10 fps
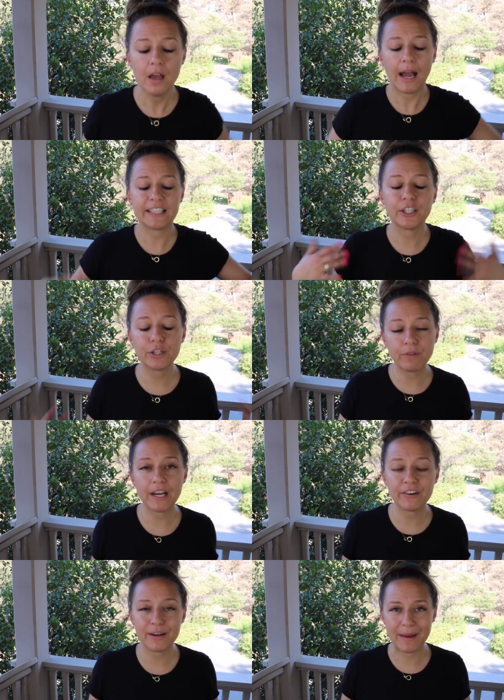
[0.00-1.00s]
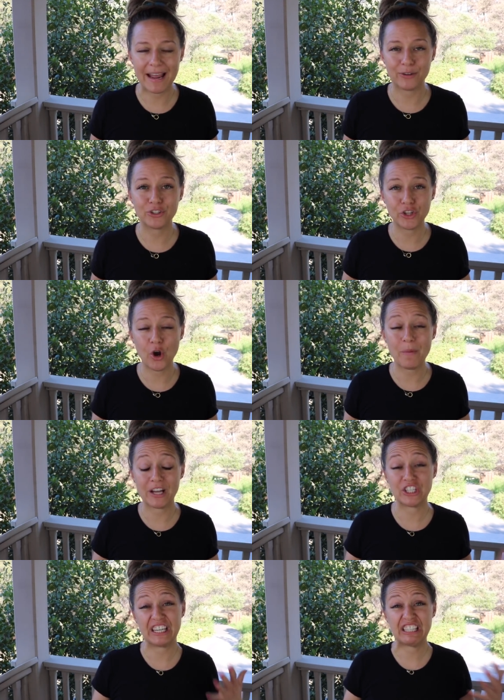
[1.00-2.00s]
I started running around my house so
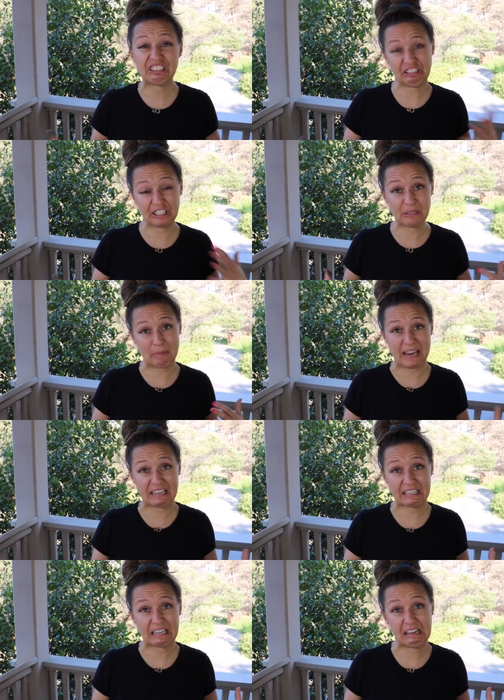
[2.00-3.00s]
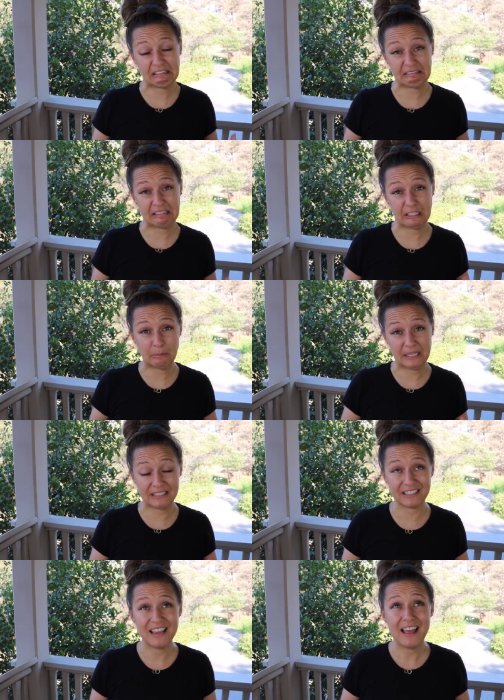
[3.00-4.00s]
much and I started to panic a little
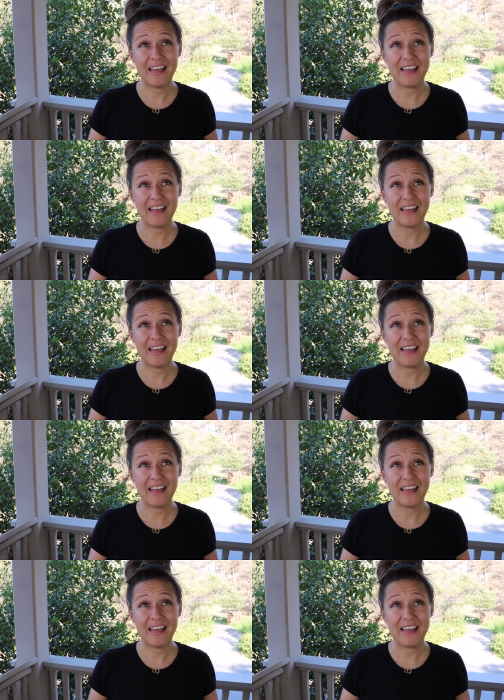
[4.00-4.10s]
bit